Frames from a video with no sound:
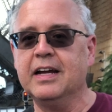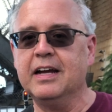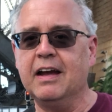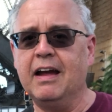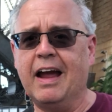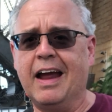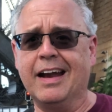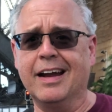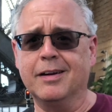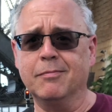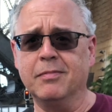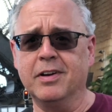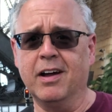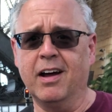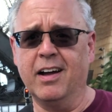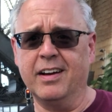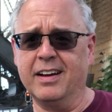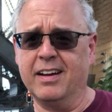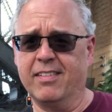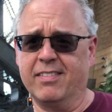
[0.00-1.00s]
and I'm
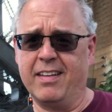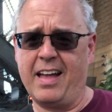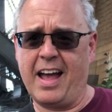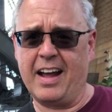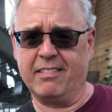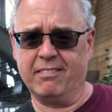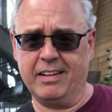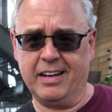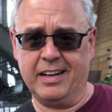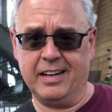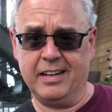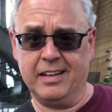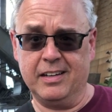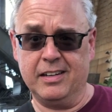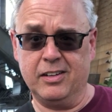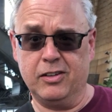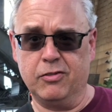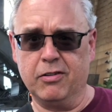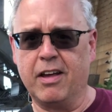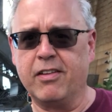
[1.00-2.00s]
not exactly
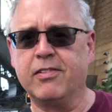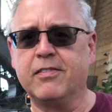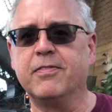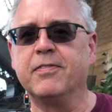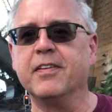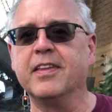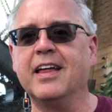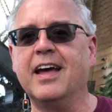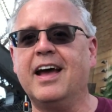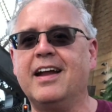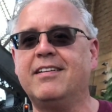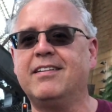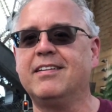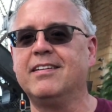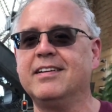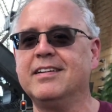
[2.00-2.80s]
dressed for that.